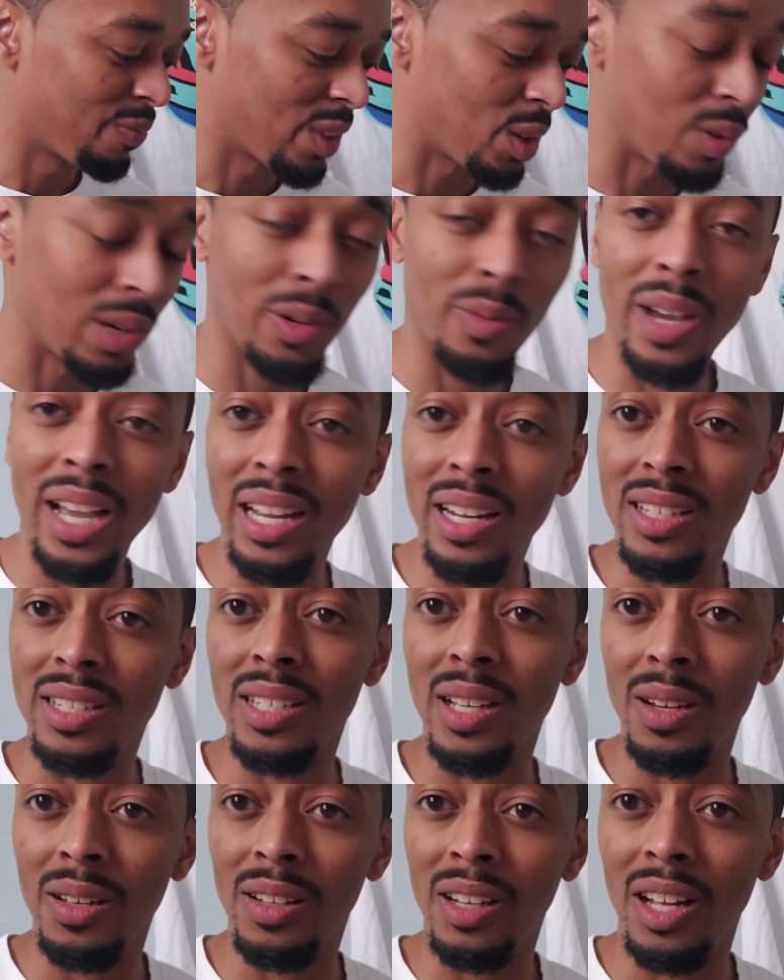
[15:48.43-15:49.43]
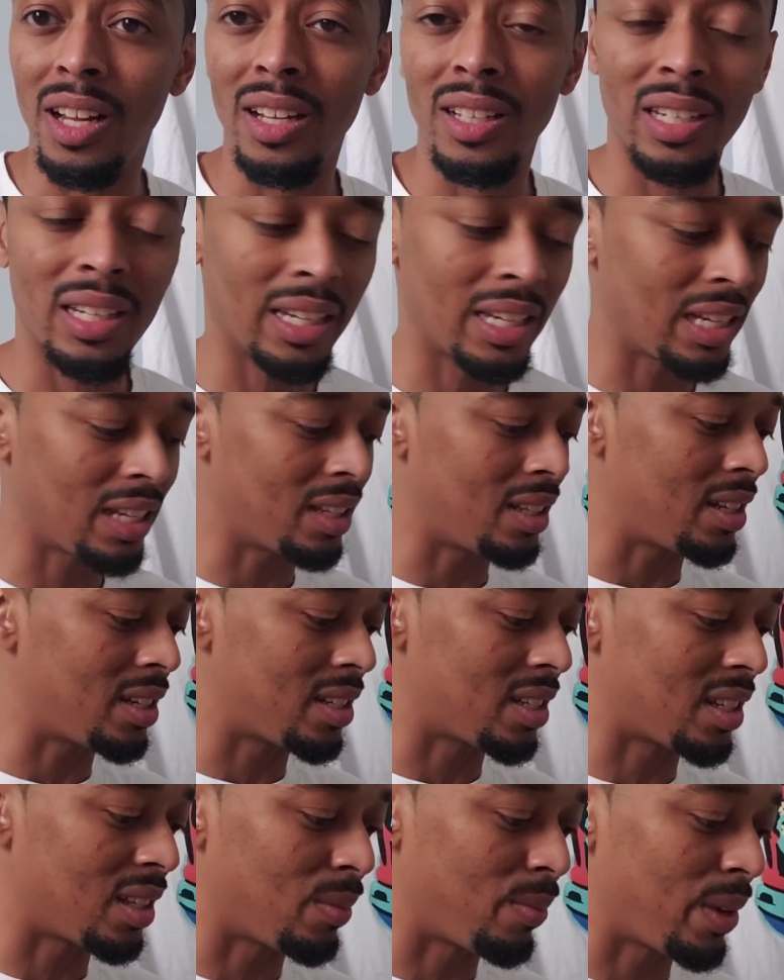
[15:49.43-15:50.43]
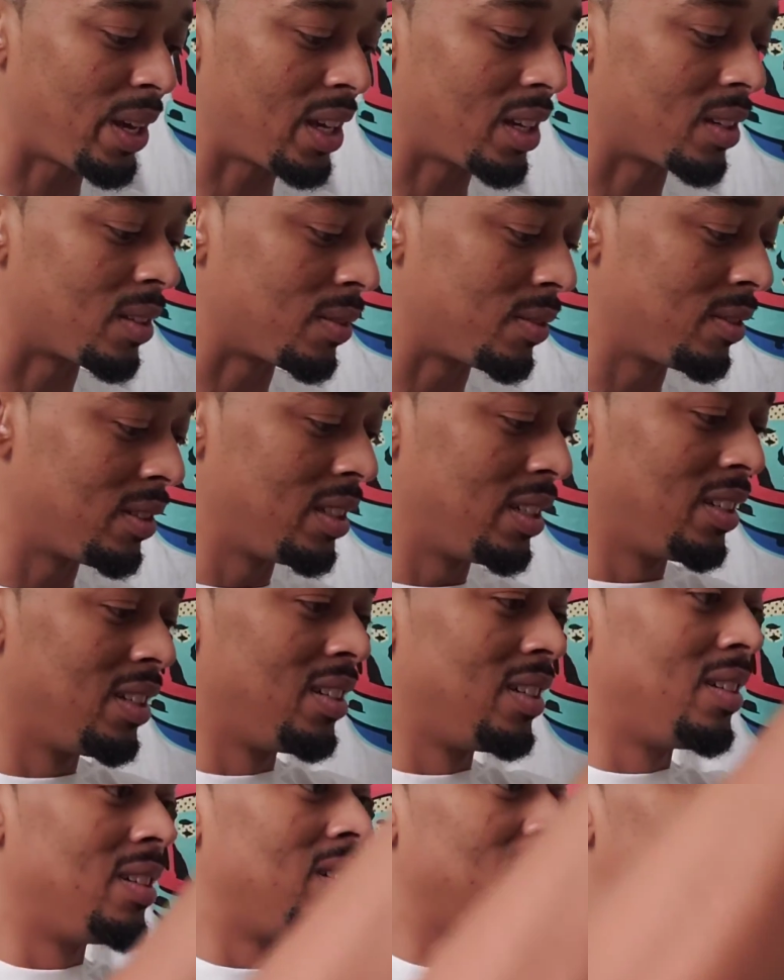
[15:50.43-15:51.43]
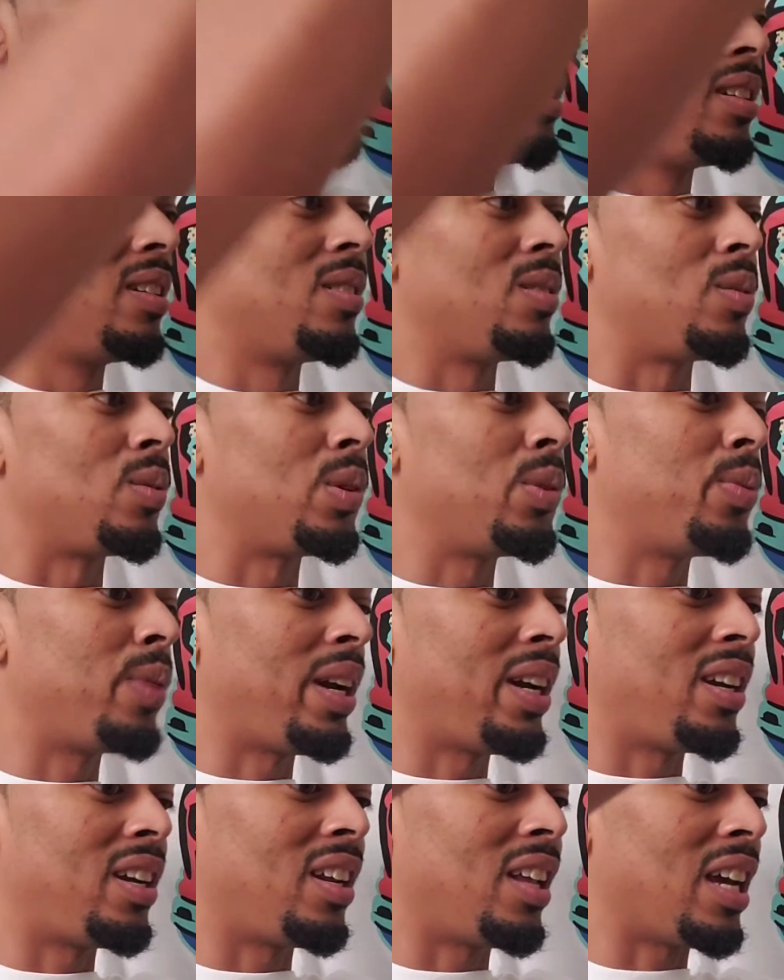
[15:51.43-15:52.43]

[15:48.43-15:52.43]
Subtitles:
We waited so long to get these in the mail. We waited